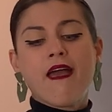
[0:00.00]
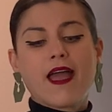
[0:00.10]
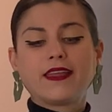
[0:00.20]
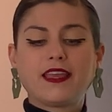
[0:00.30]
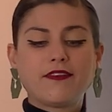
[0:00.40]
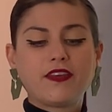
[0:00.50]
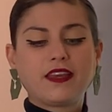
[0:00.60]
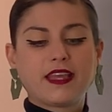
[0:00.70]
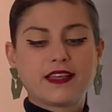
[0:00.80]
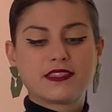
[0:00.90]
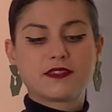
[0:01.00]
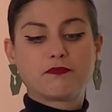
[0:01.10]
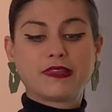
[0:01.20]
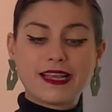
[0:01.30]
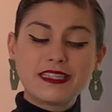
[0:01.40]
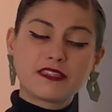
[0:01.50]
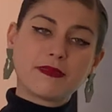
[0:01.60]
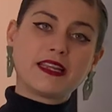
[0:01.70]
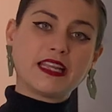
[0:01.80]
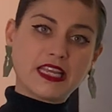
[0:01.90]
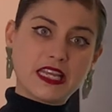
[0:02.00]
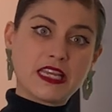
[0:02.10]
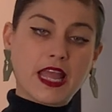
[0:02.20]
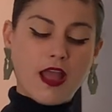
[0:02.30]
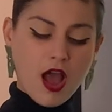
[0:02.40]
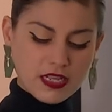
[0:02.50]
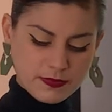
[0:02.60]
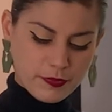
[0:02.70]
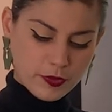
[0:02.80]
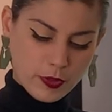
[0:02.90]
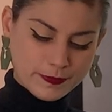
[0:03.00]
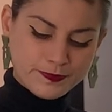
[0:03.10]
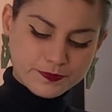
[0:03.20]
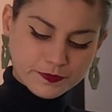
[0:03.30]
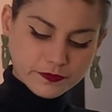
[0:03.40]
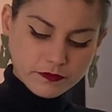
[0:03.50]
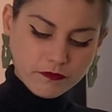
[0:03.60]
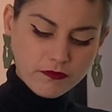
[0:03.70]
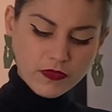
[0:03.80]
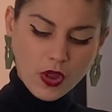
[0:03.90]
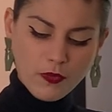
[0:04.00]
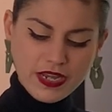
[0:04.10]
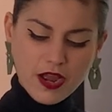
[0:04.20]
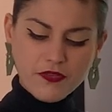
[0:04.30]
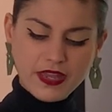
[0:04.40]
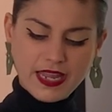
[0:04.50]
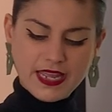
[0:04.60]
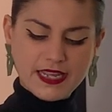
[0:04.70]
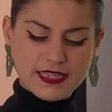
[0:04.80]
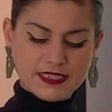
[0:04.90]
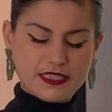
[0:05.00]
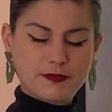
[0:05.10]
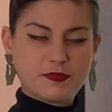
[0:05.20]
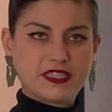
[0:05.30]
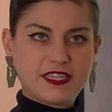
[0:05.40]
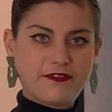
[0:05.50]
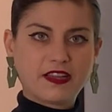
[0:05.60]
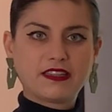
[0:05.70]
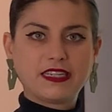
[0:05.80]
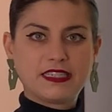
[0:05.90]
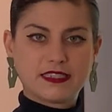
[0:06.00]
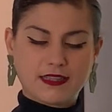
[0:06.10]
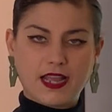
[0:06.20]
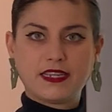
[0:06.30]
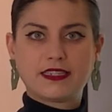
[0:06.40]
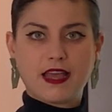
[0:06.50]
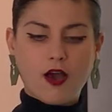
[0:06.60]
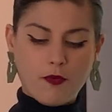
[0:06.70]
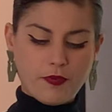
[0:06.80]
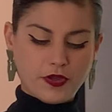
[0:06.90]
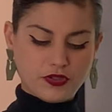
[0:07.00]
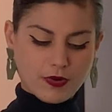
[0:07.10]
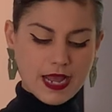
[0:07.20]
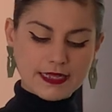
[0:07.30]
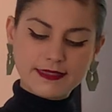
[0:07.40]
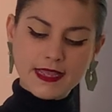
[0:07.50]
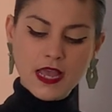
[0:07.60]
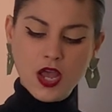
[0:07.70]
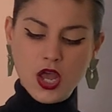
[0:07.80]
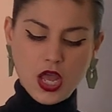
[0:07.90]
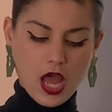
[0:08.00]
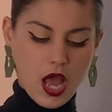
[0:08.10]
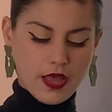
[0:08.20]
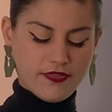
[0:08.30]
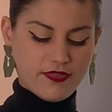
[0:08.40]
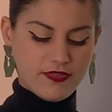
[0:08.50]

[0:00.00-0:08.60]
And given its placement in a hospital, we know that it is specifically designed to help address uh,